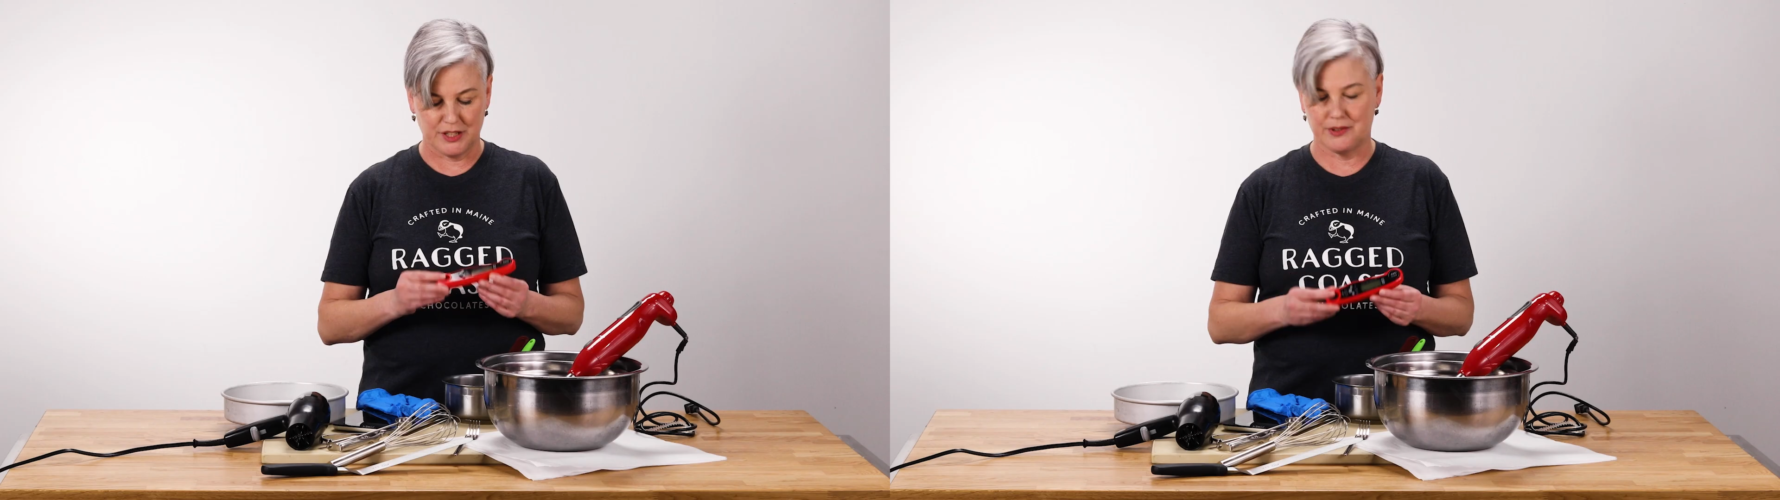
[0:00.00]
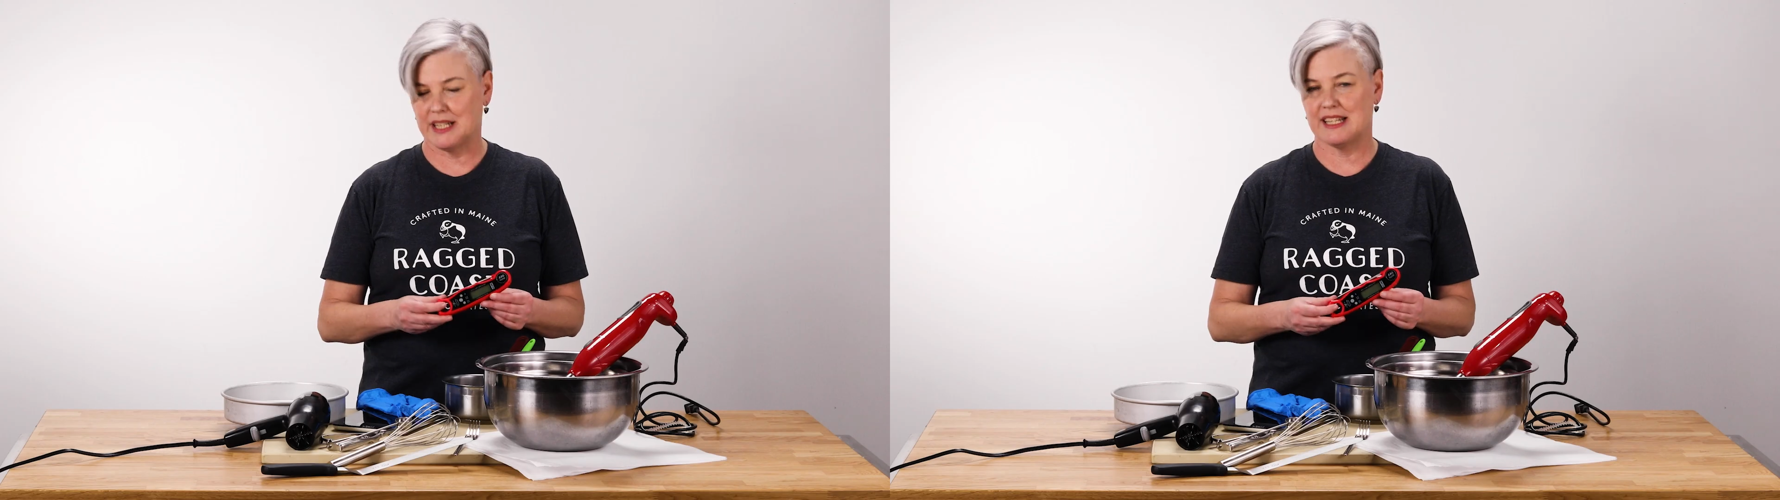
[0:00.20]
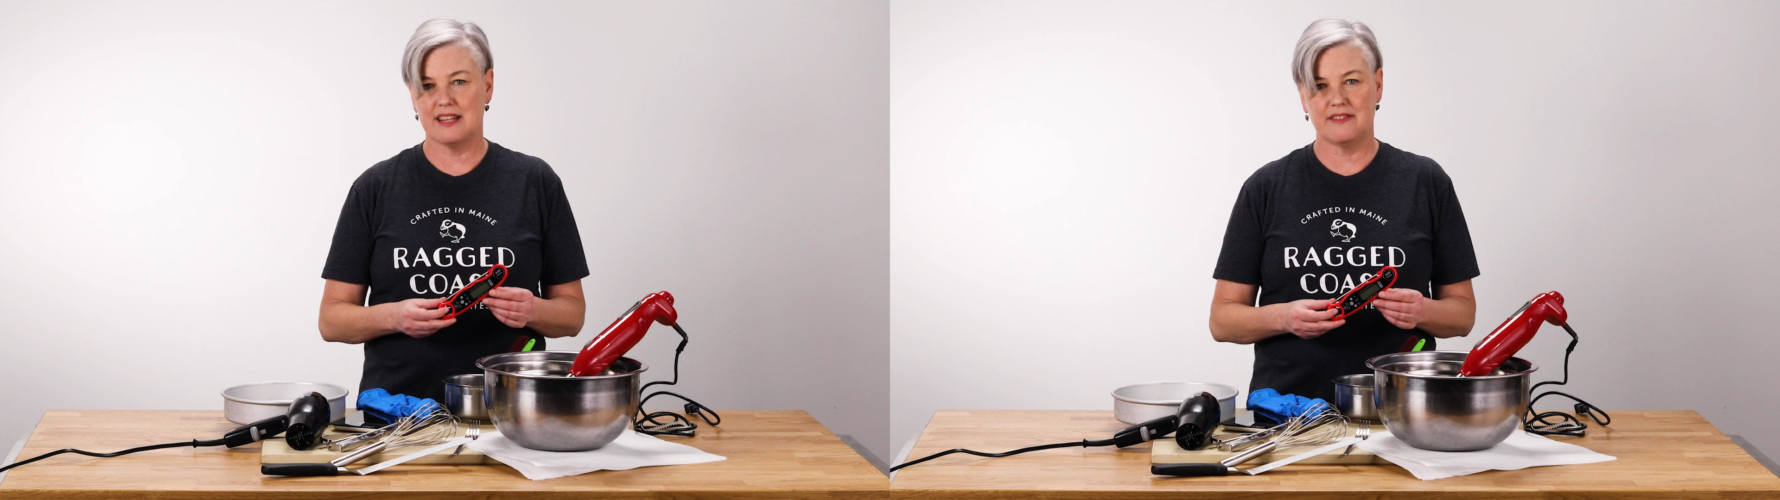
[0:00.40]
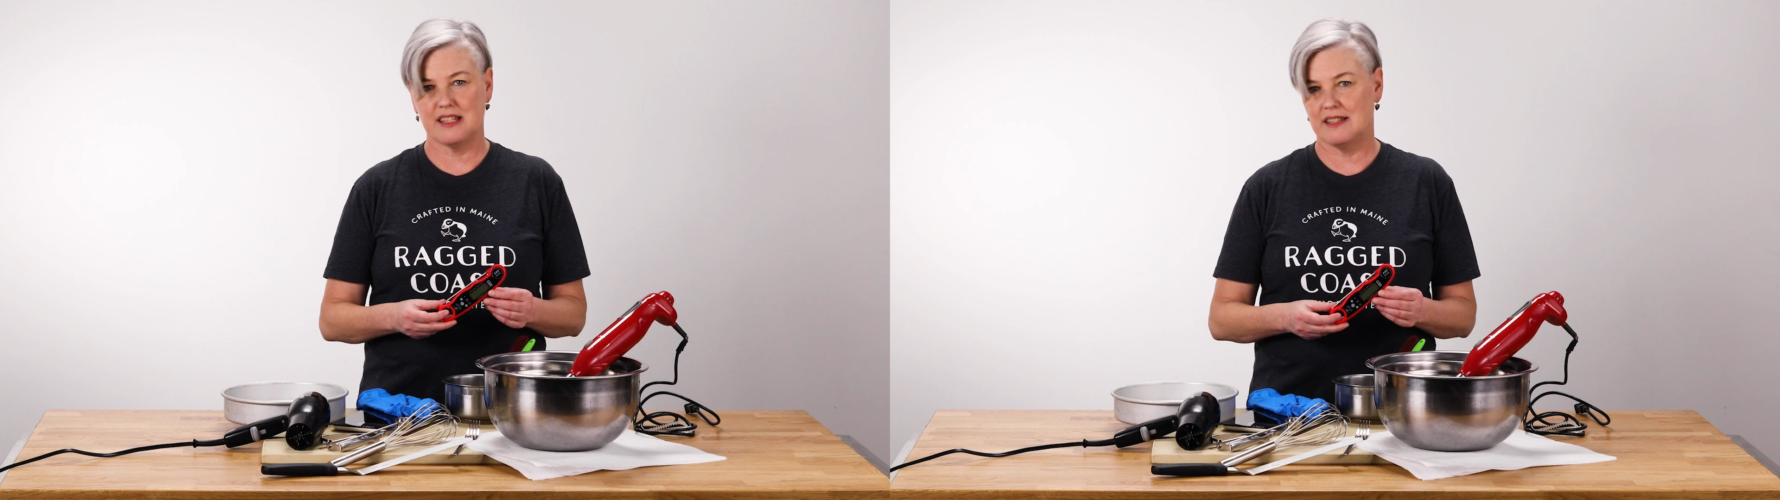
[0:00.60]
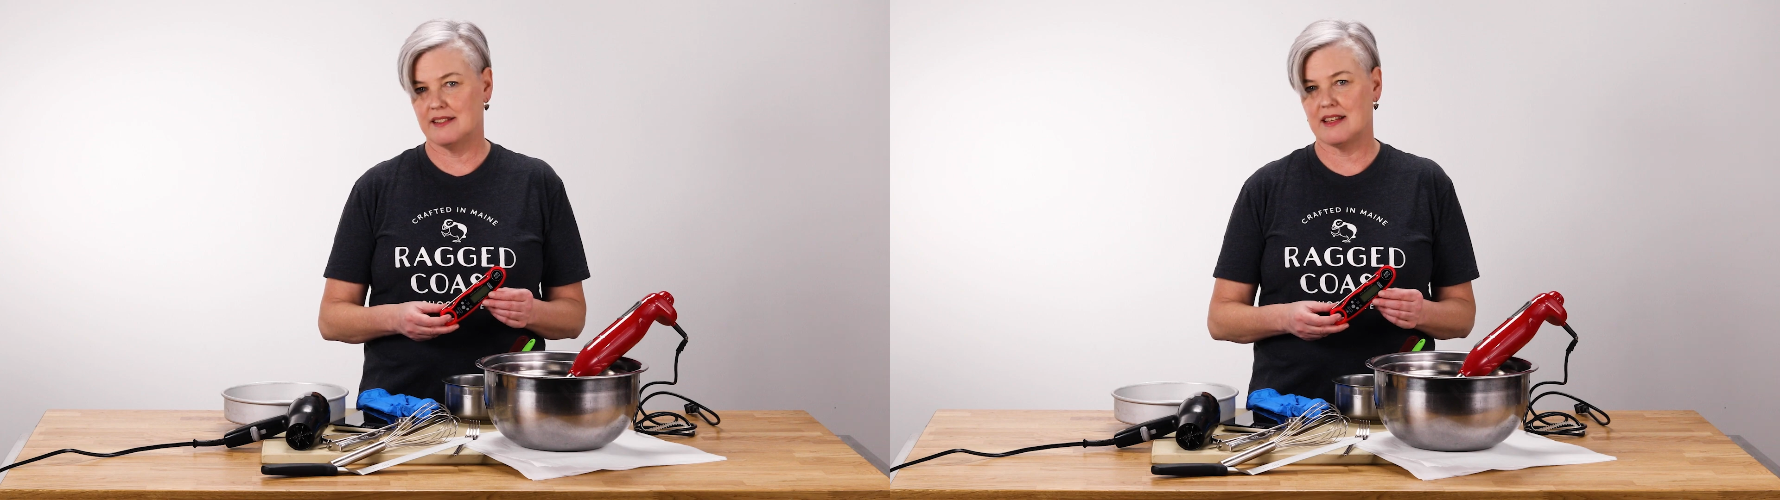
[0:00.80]
You can get
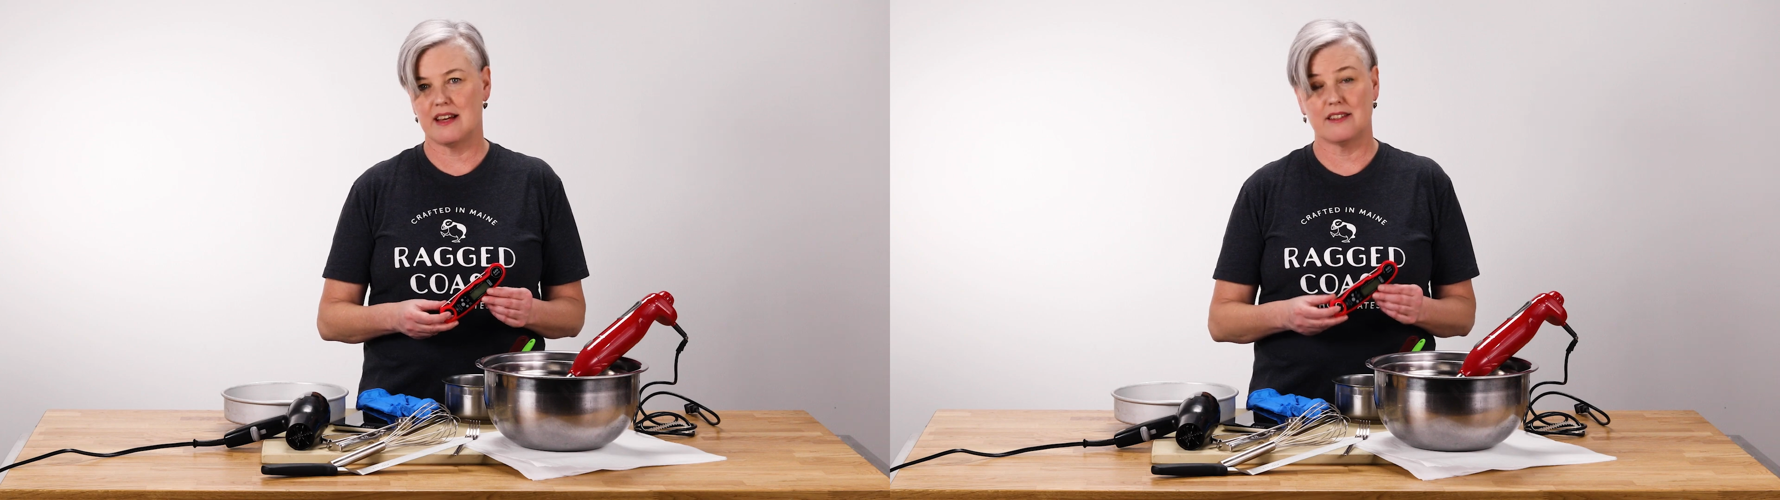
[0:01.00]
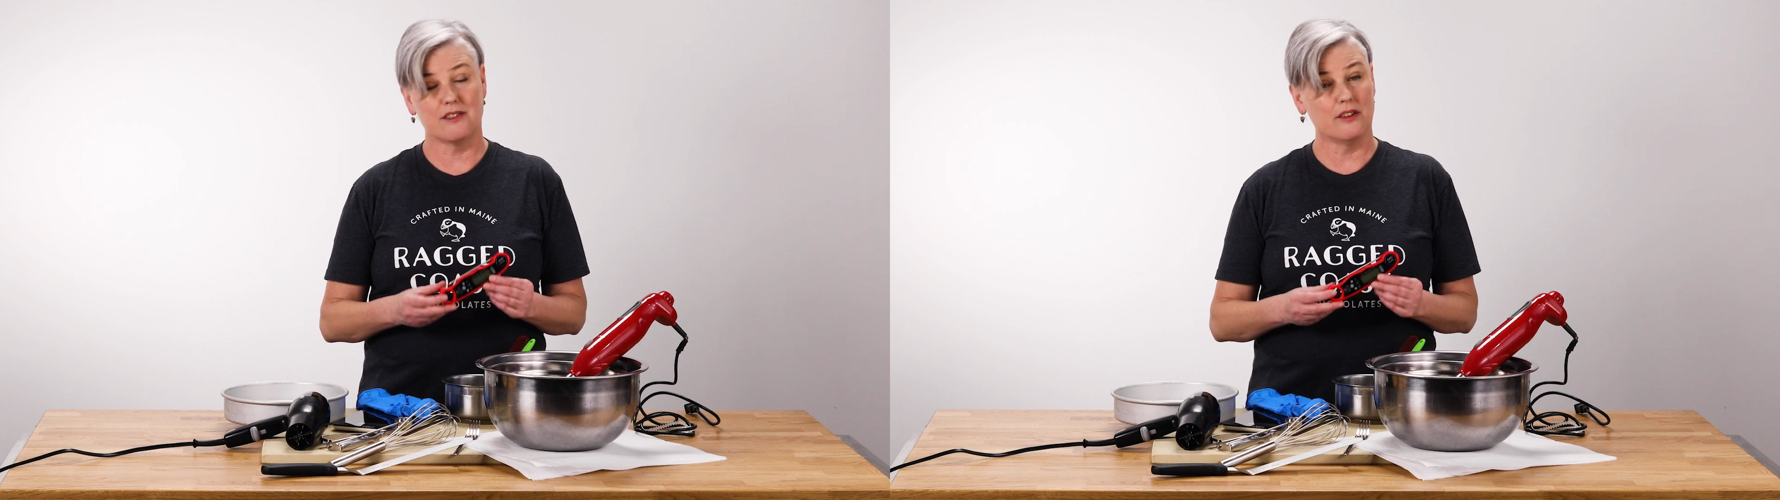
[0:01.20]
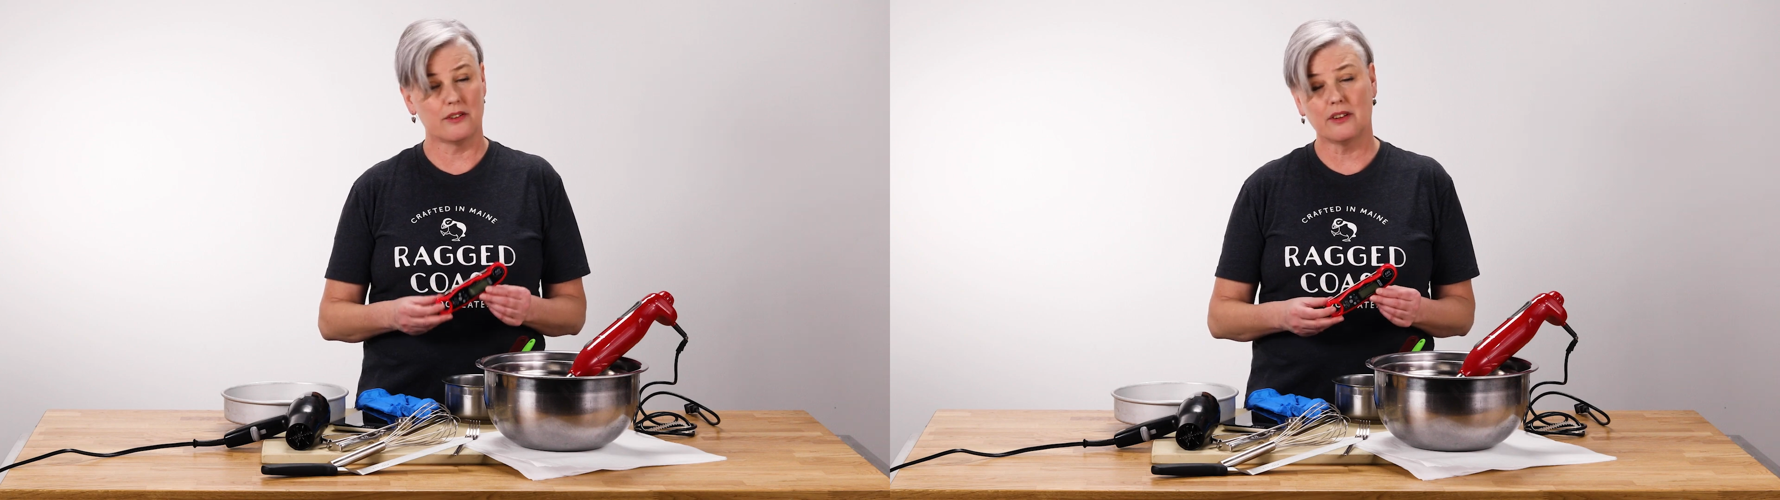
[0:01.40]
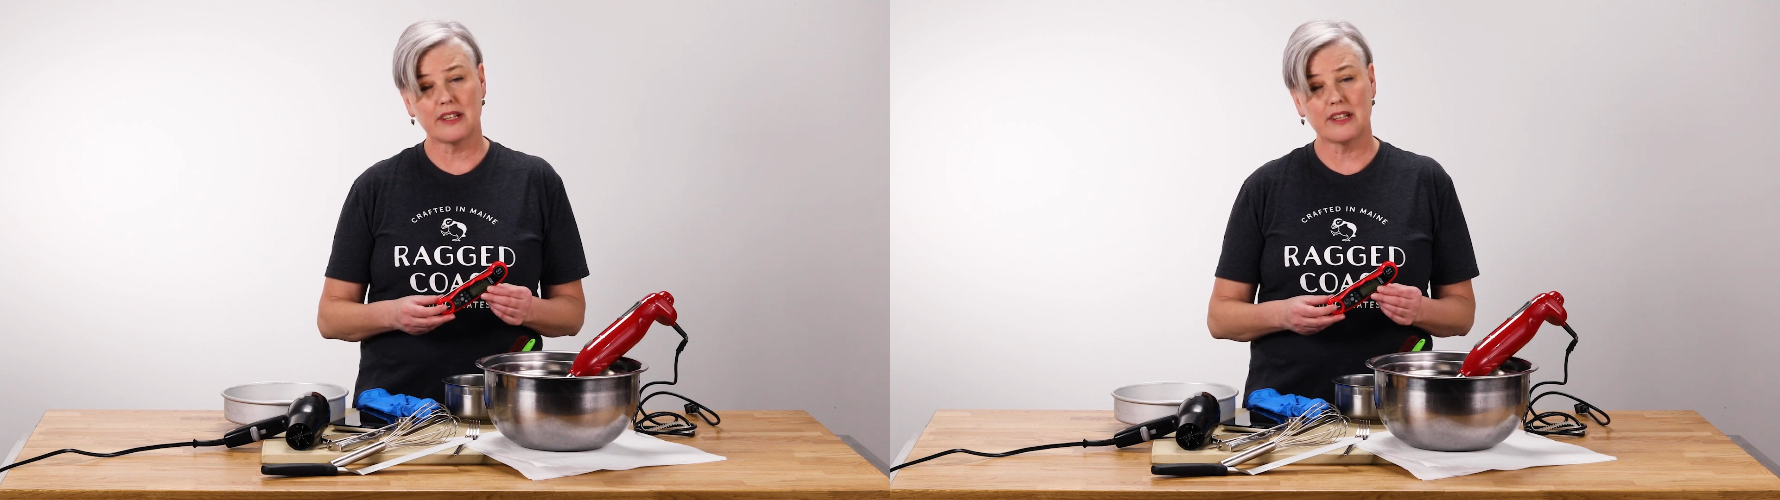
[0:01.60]
these at your local